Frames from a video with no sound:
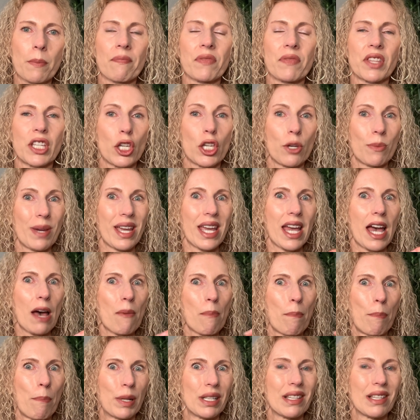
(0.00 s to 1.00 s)
you may have
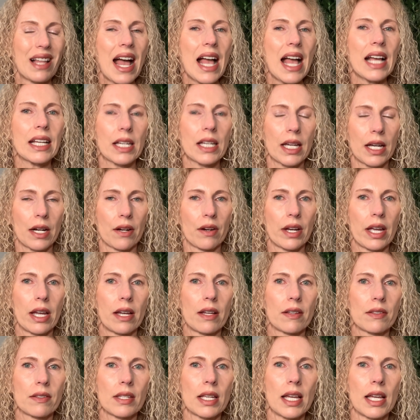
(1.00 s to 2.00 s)
black
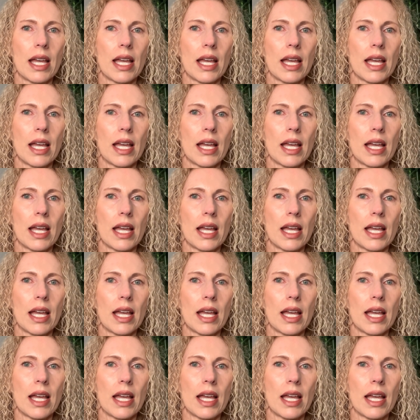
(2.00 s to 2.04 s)
areas,